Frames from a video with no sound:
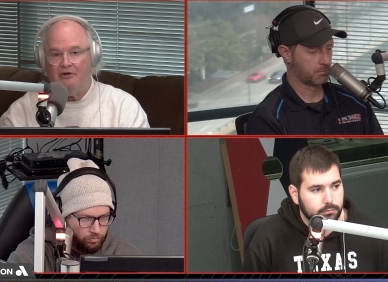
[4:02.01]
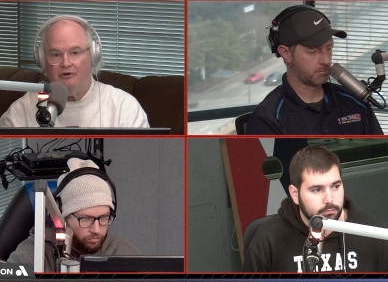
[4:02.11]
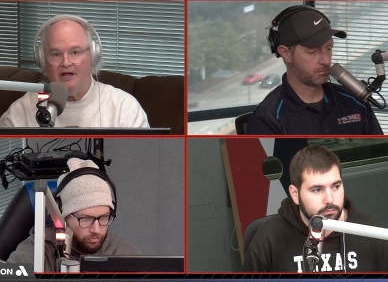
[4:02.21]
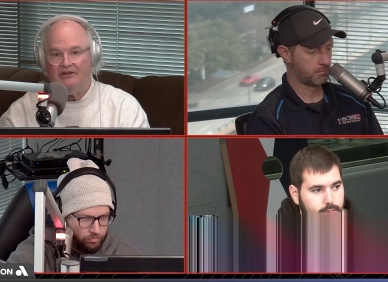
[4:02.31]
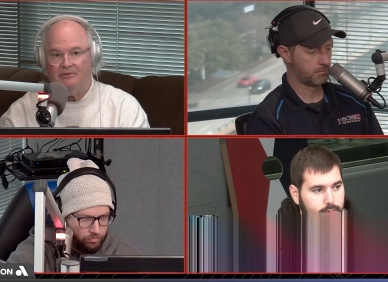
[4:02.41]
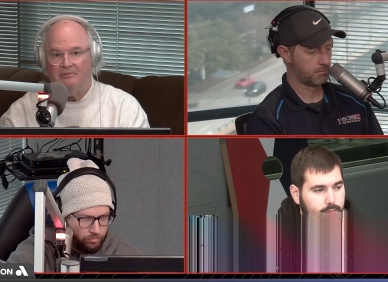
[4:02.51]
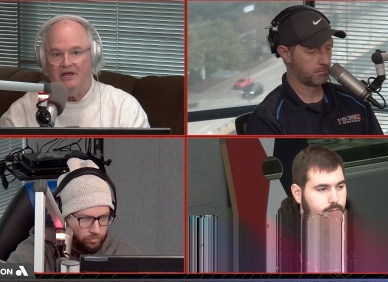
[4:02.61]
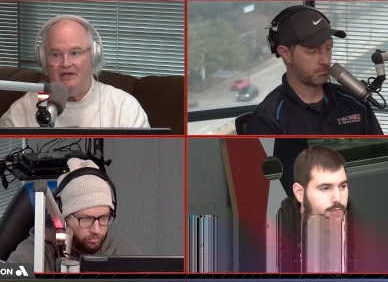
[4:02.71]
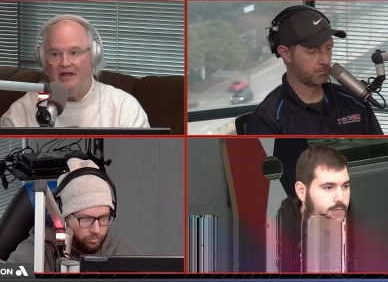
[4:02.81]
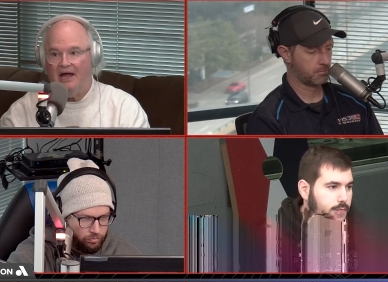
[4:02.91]
Speaker 1: like to me,
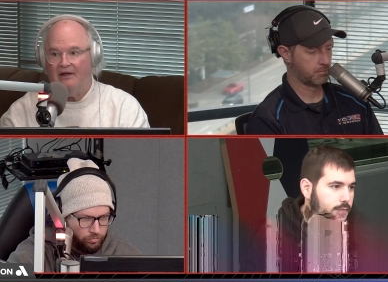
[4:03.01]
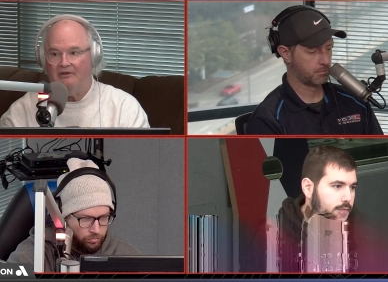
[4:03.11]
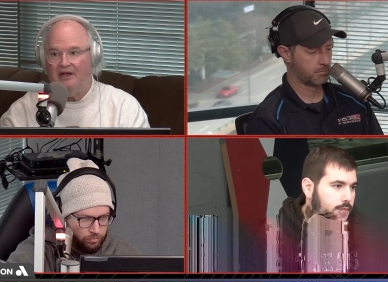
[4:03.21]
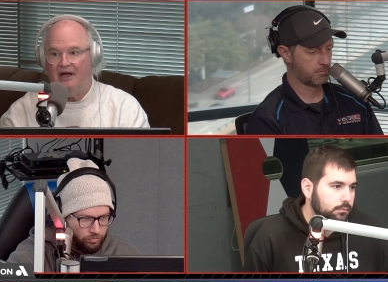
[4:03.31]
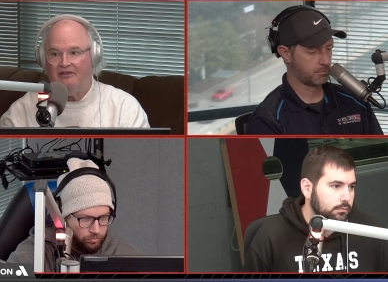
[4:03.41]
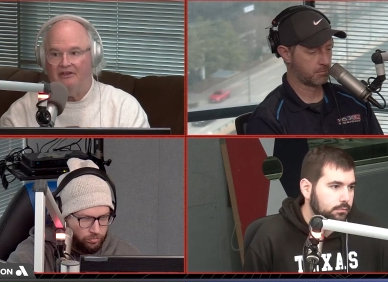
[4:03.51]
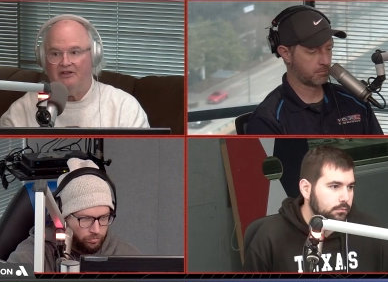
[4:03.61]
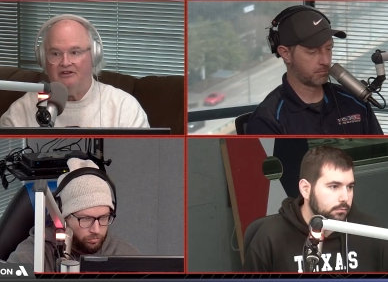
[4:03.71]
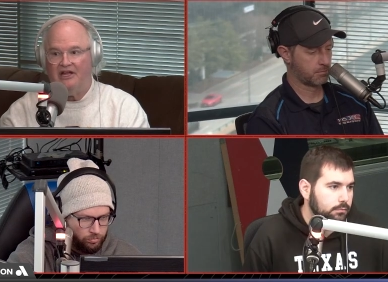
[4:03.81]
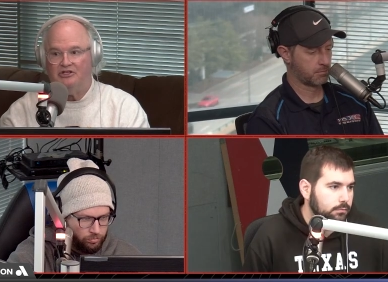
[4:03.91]
yeah, I think
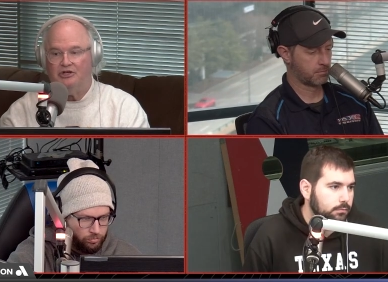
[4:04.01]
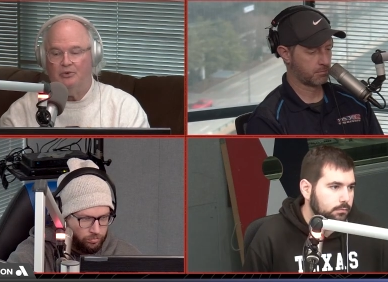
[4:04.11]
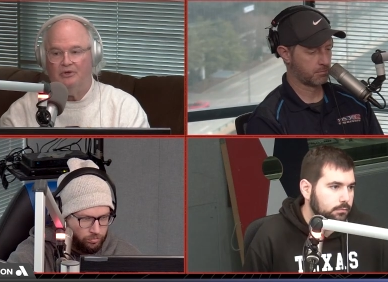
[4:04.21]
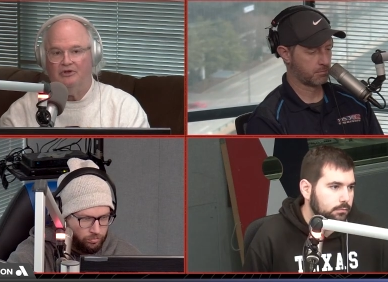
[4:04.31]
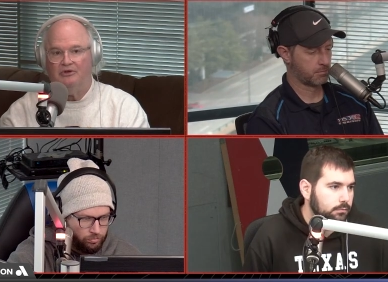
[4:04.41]
day 2.